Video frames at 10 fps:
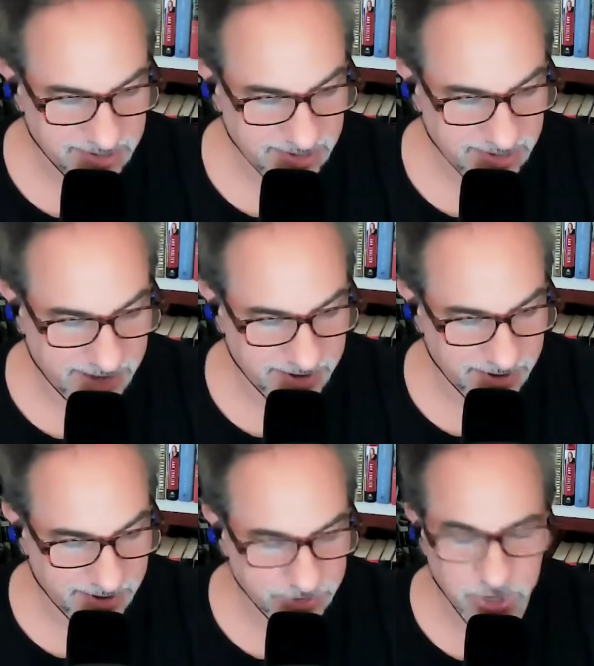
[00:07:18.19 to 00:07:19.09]
I don't
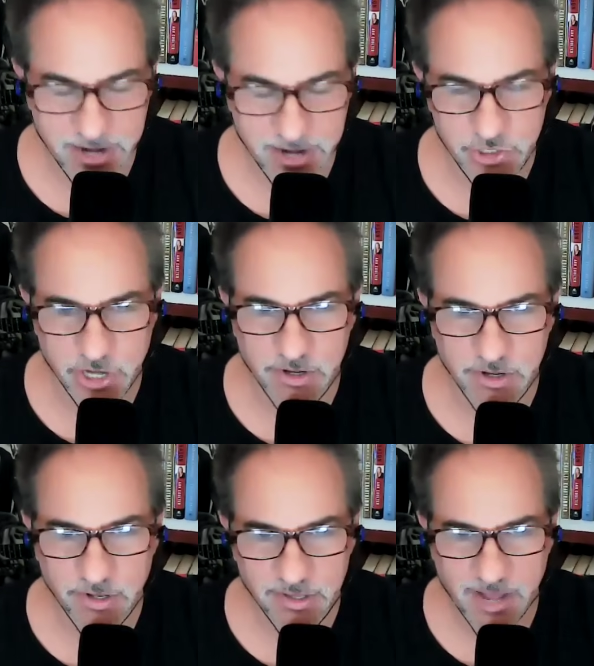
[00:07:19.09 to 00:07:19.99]
know, try to juggle.